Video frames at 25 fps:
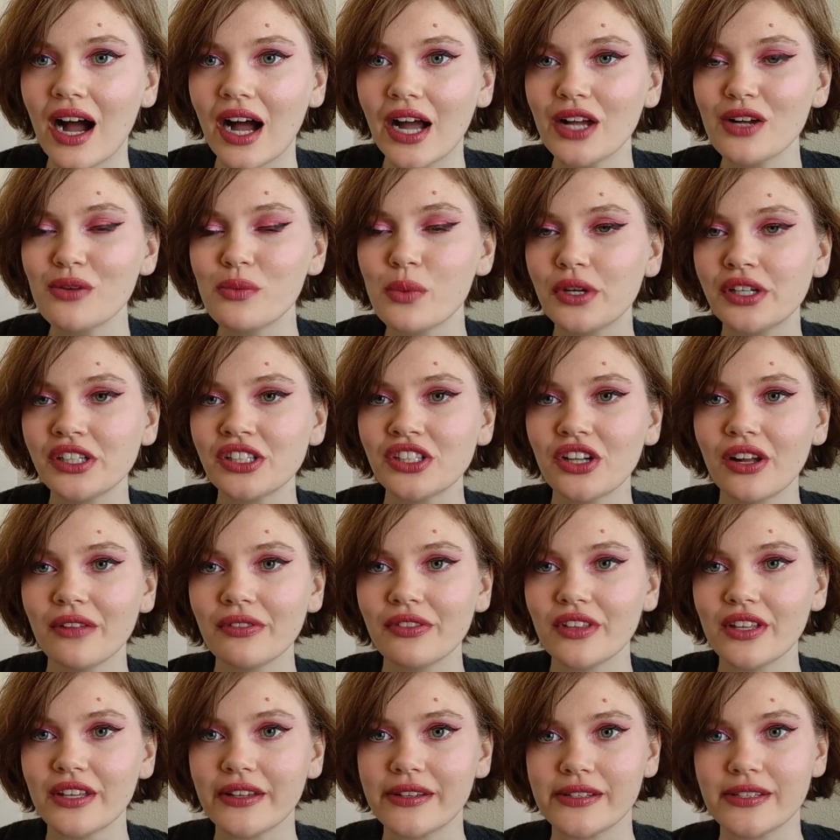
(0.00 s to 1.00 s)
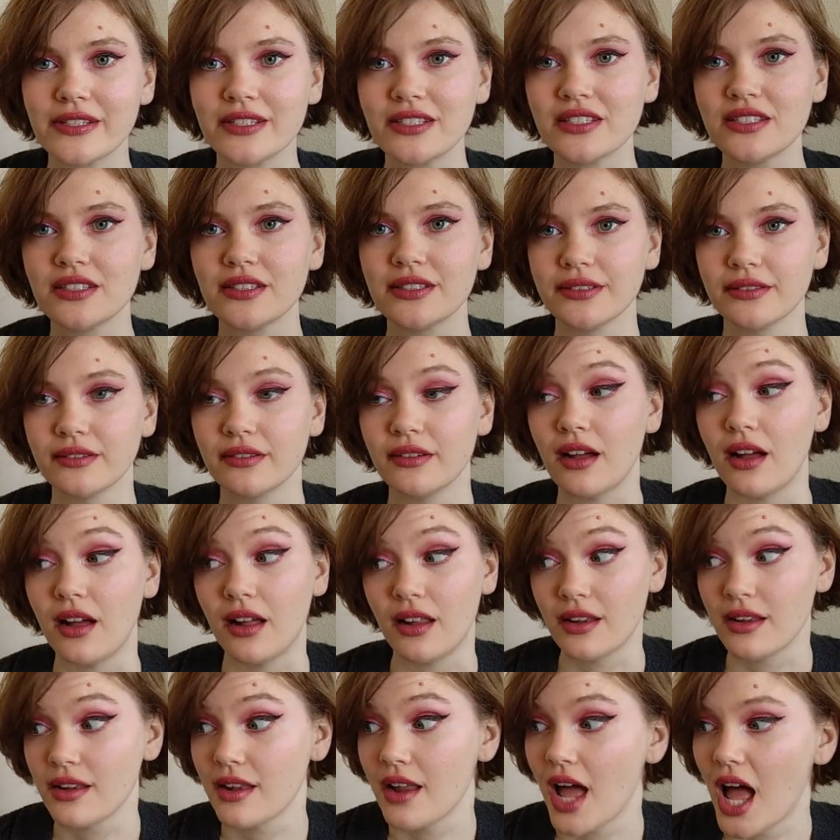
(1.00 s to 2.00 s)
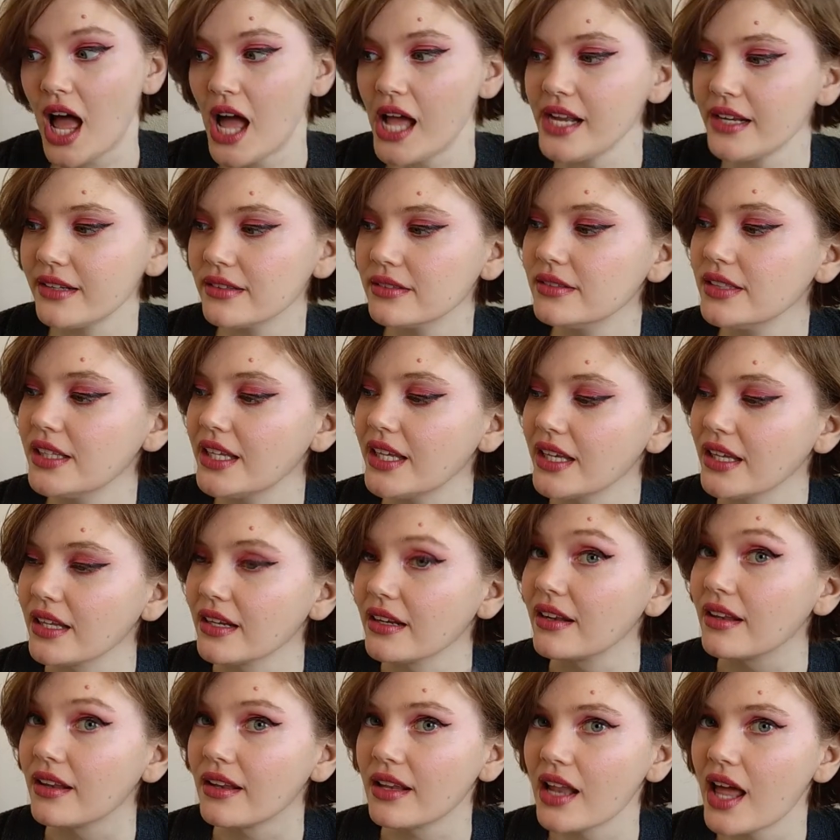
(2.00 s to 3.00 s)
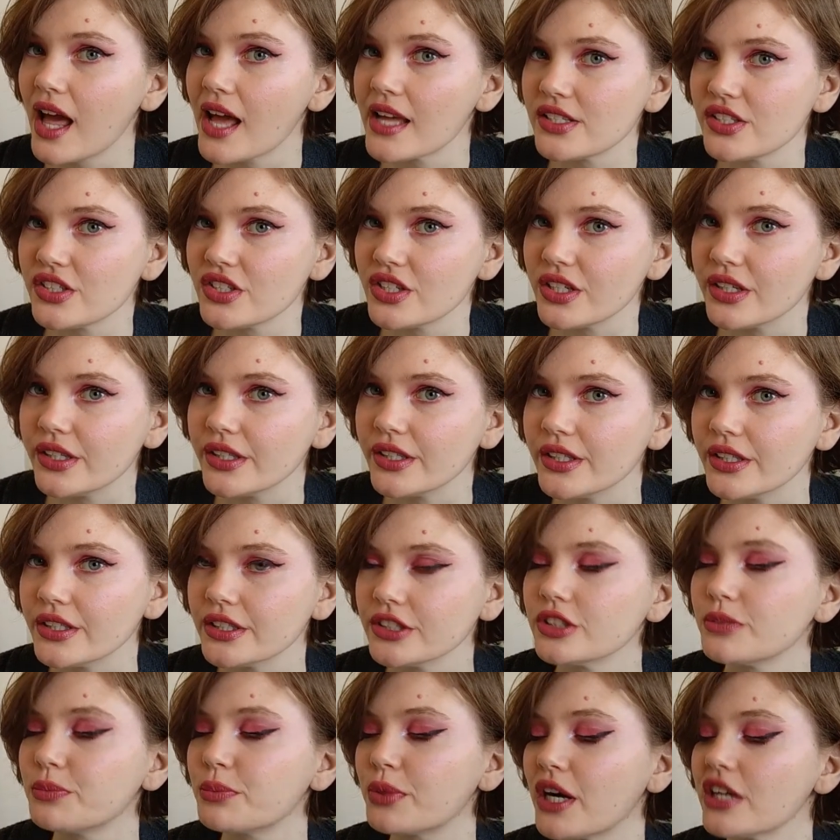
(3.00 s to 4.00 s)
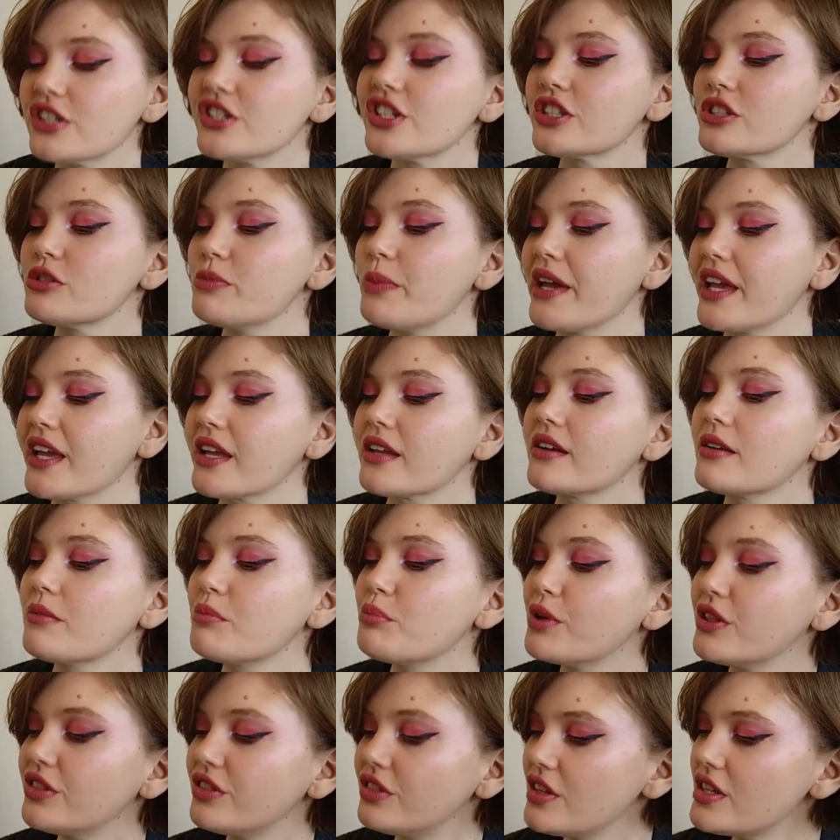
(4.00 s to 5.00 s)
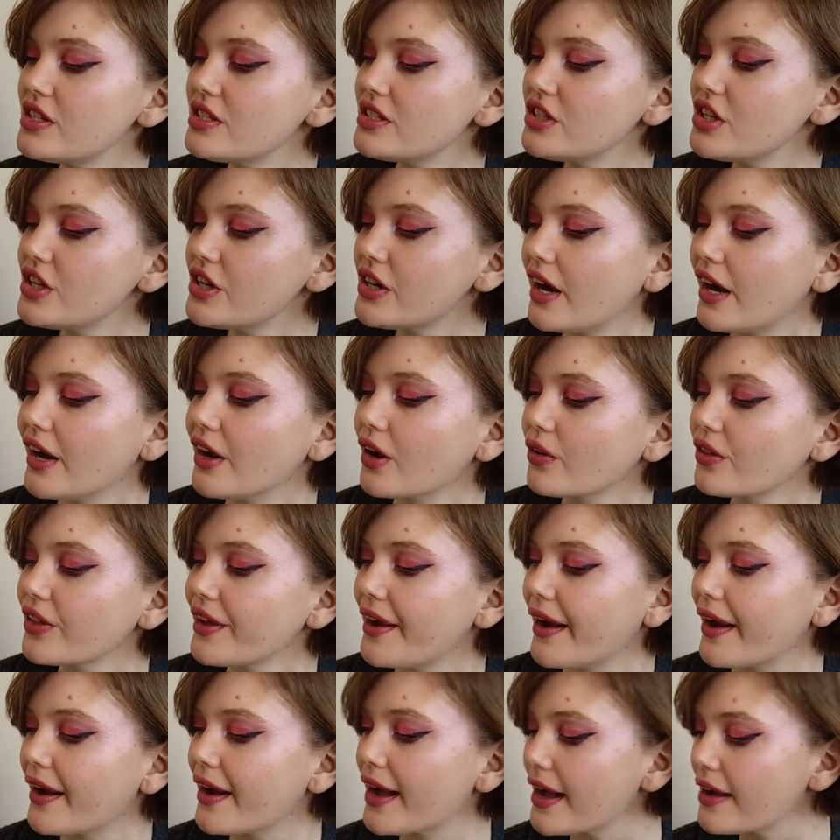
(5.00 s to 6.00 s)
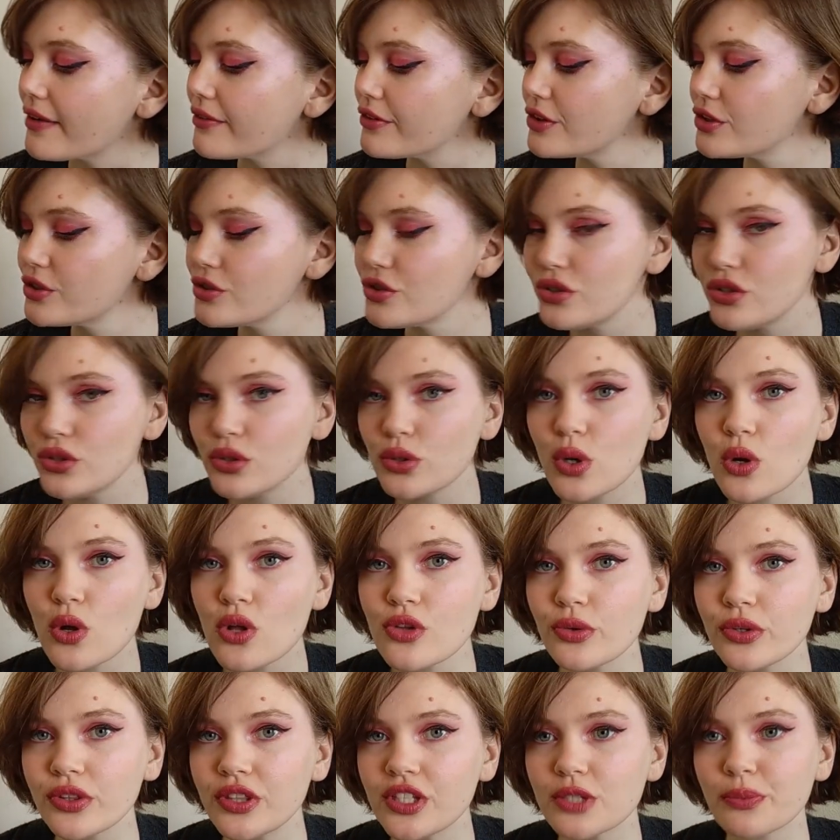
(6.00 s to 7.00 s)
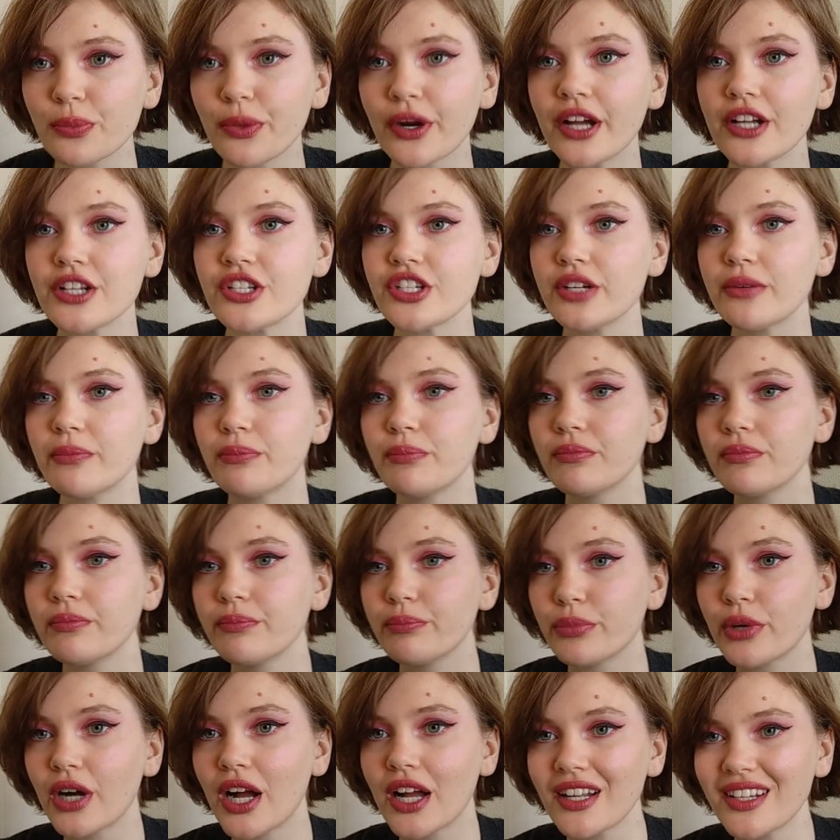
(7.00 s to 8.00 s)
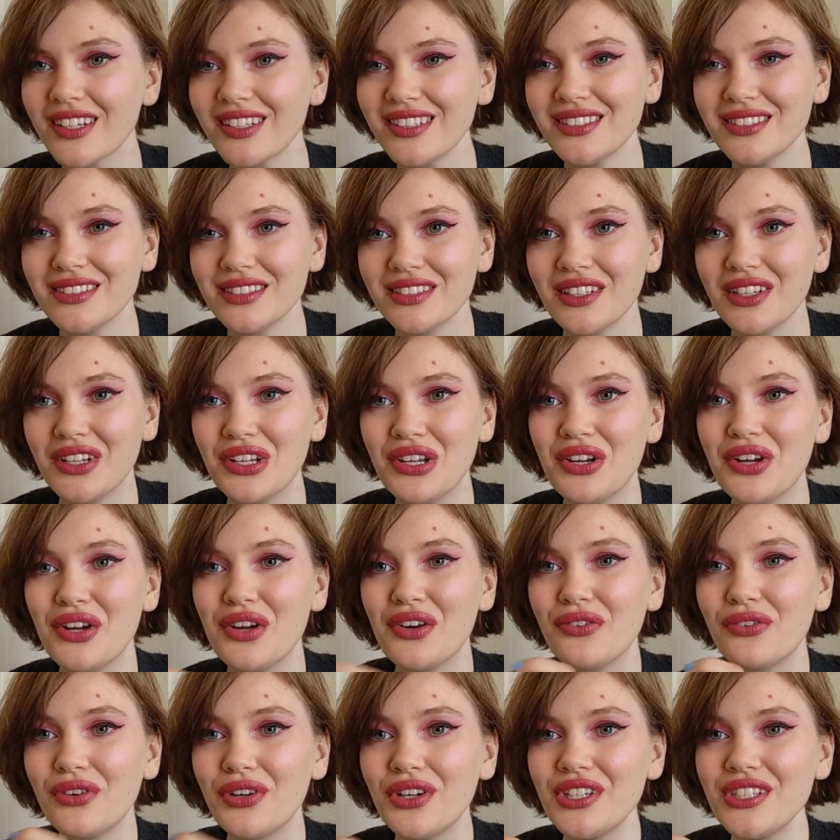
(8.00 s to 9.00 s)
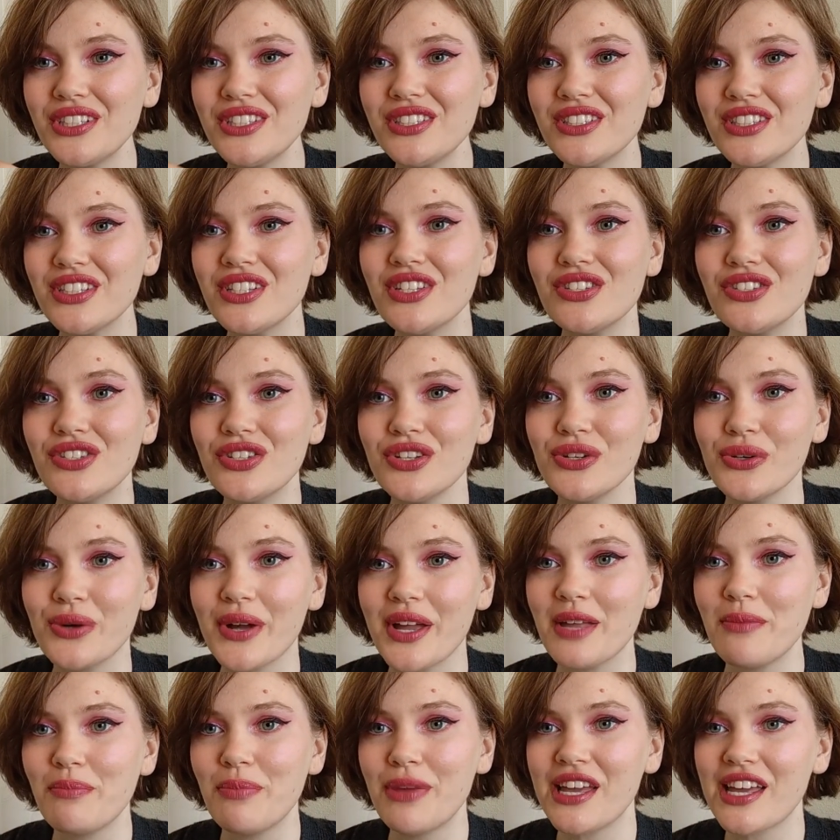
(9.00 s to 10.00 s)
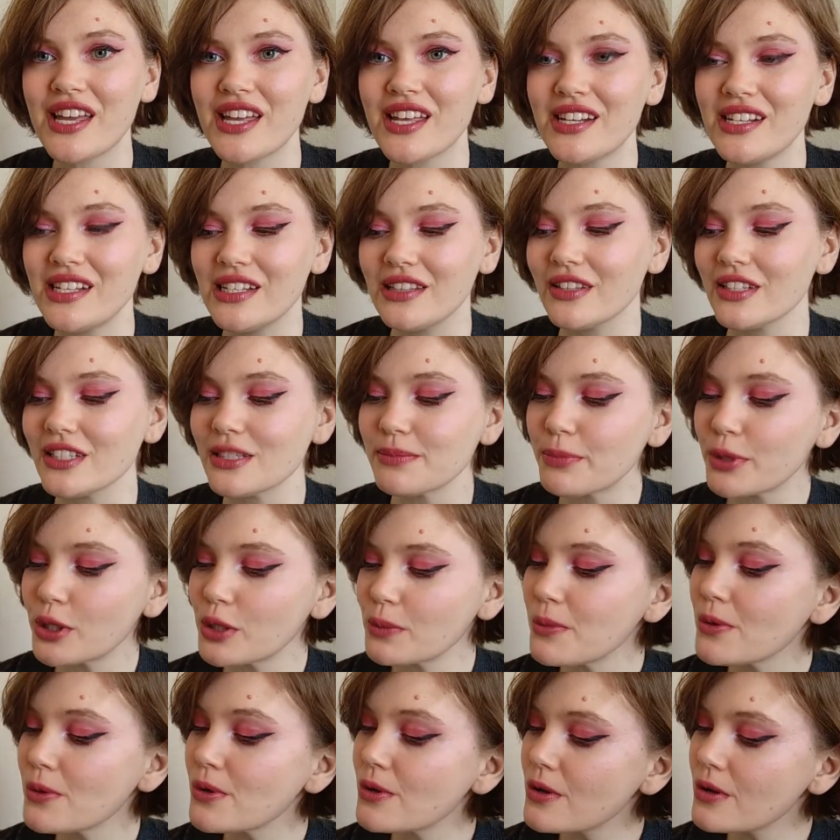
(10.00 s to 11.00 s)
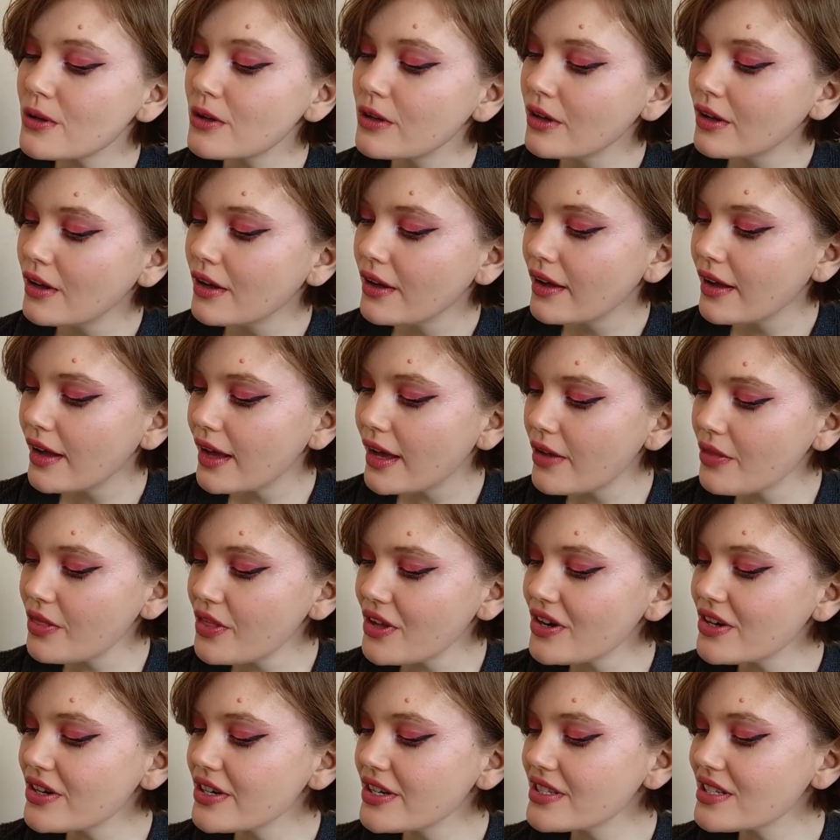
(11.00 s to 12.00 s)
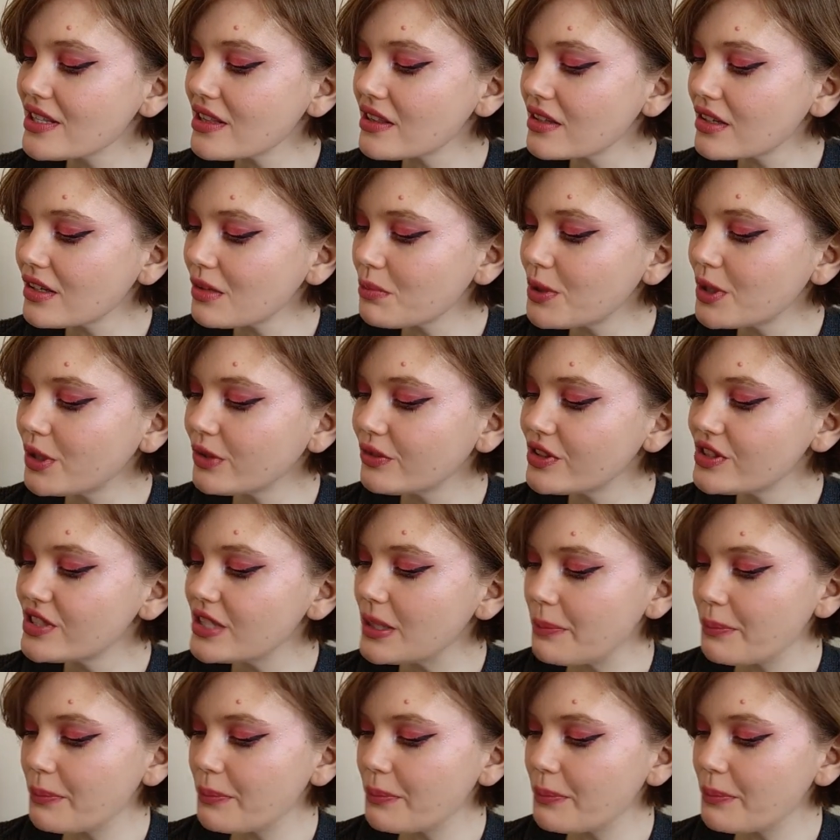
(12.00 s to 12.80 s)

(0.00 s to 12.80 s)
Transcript: I worked on this a lot in last year's Project Pan, but this year I only have two goals with this project product. First is to hit pan in this purple, and there is a little bit of a